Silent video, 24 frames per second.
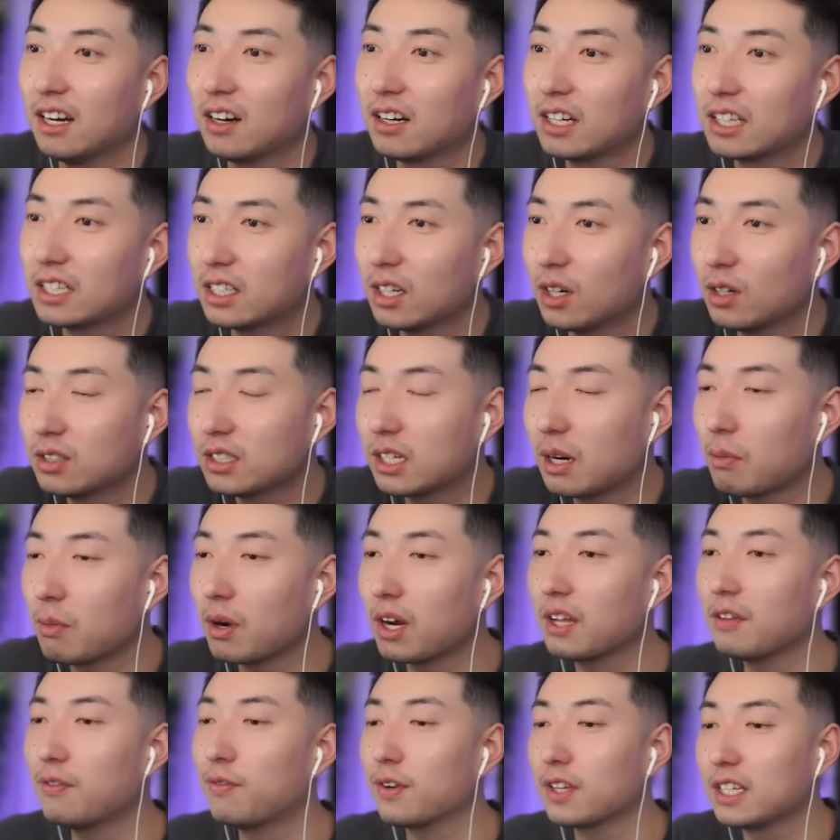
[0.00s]
All right, Coach, I'm
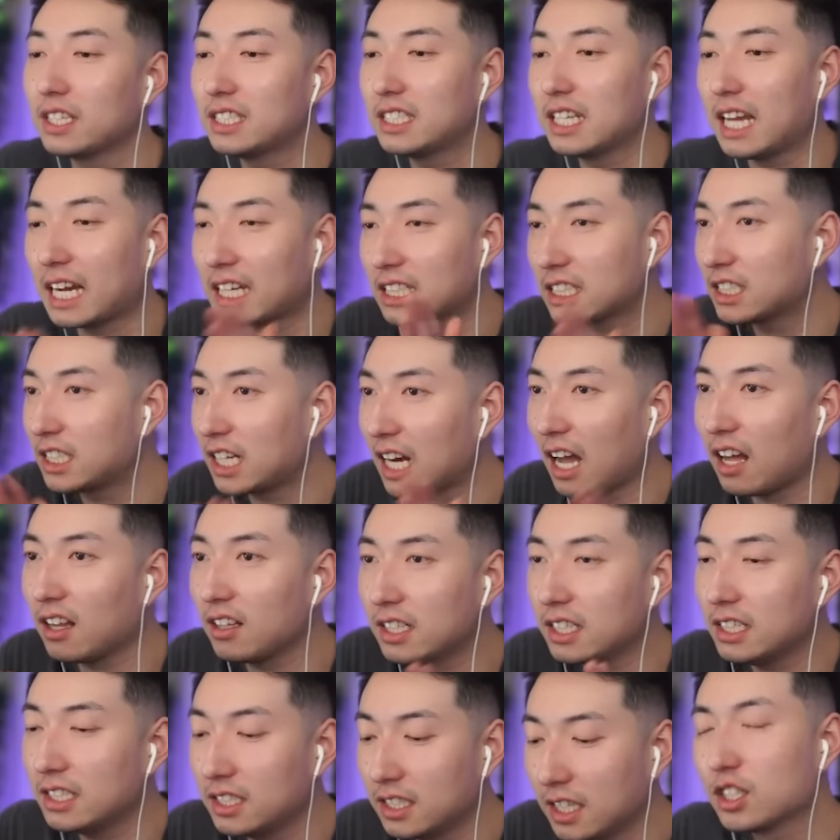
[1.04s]
ready for this next
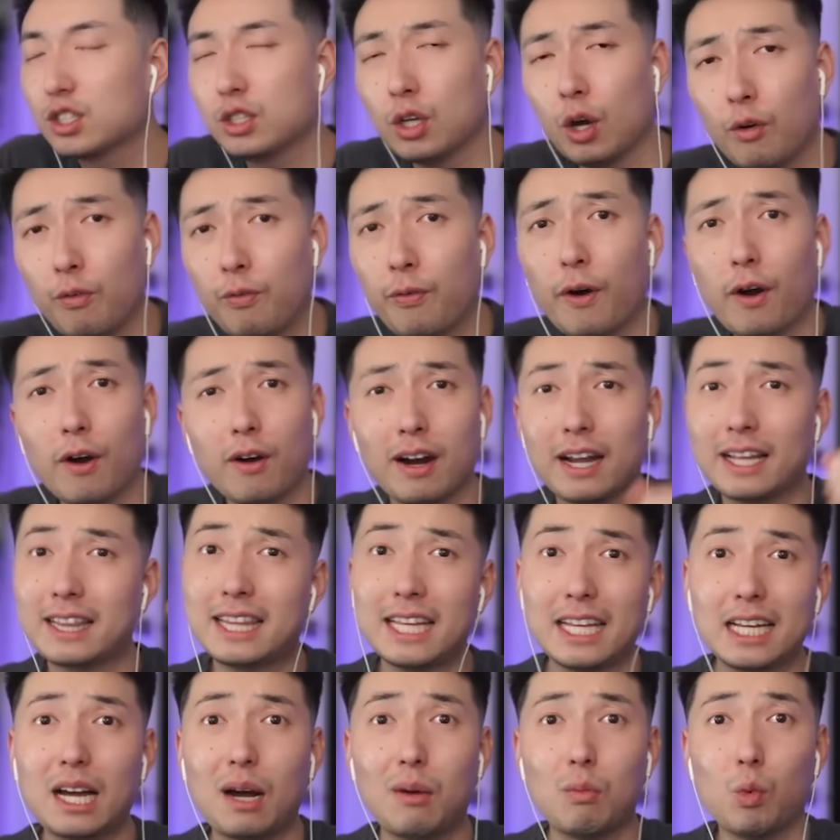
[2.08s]
challenge. So far, I
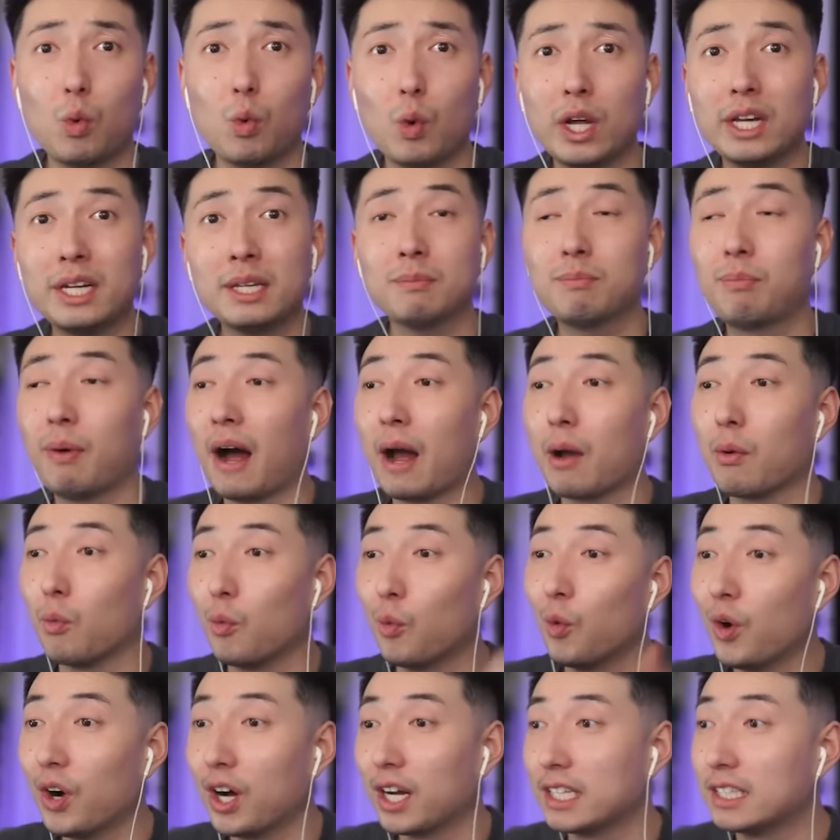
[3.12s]
think I'm winning by
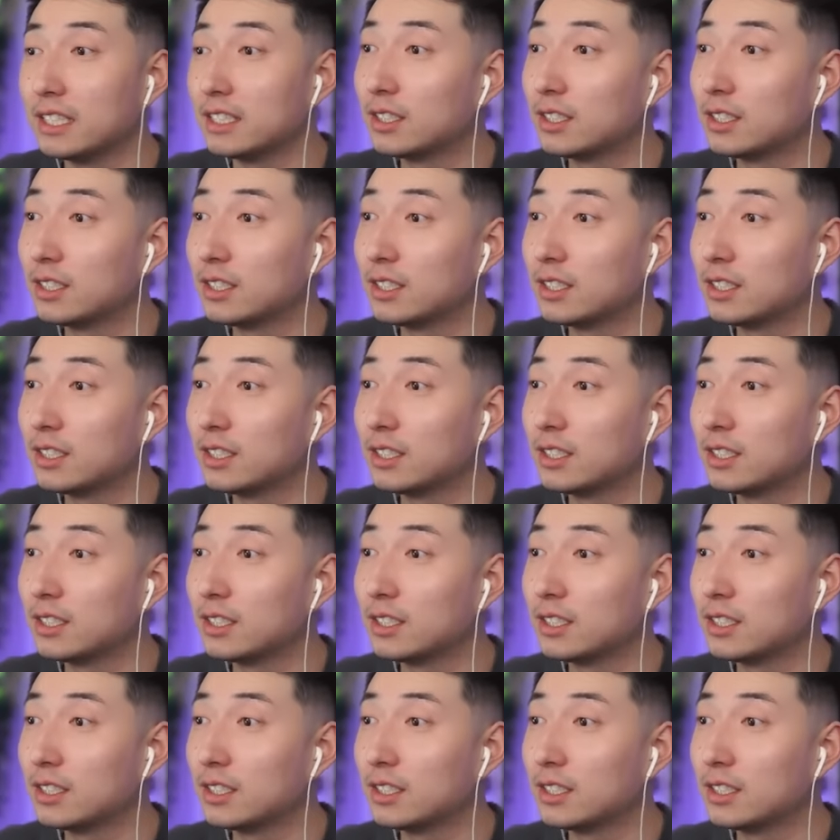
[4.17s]
1.